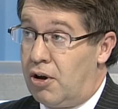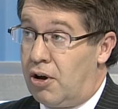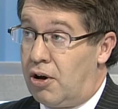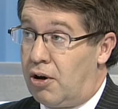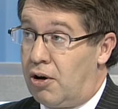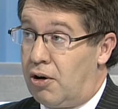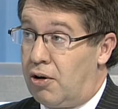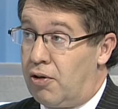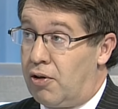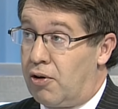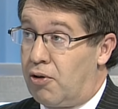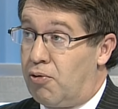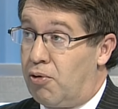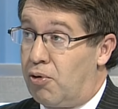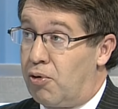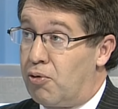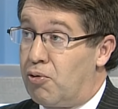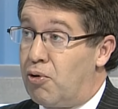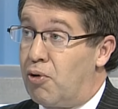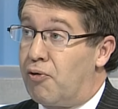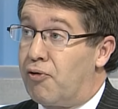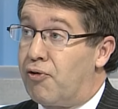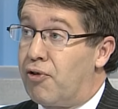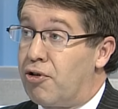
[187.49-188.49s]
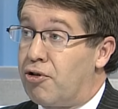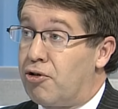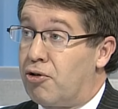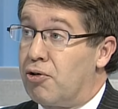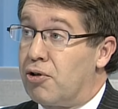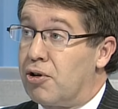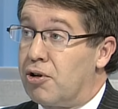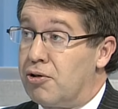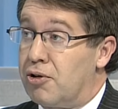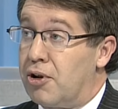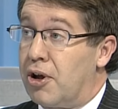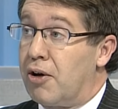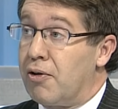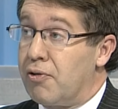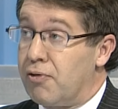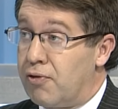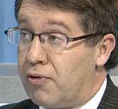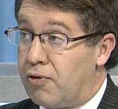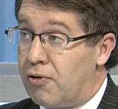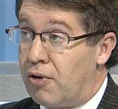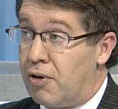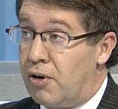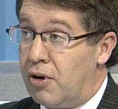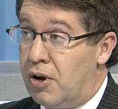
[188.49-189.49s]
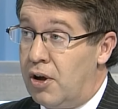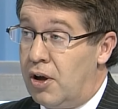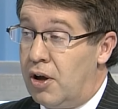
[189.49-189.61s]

the quote-unquote fiscal cliff,